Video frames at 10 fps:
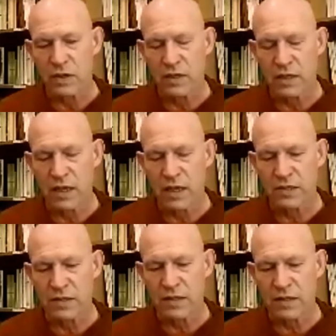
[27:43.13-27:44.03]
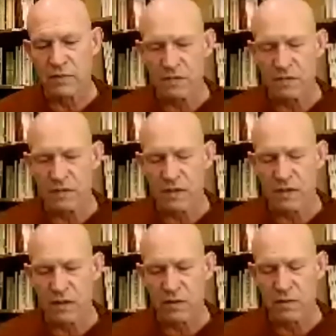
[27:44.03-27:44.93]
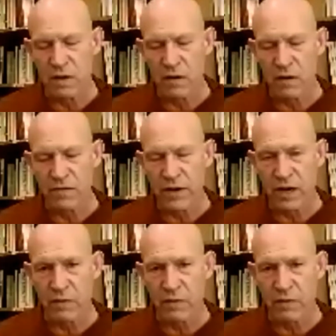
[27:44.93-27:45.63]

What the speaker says: a very broad generalization of this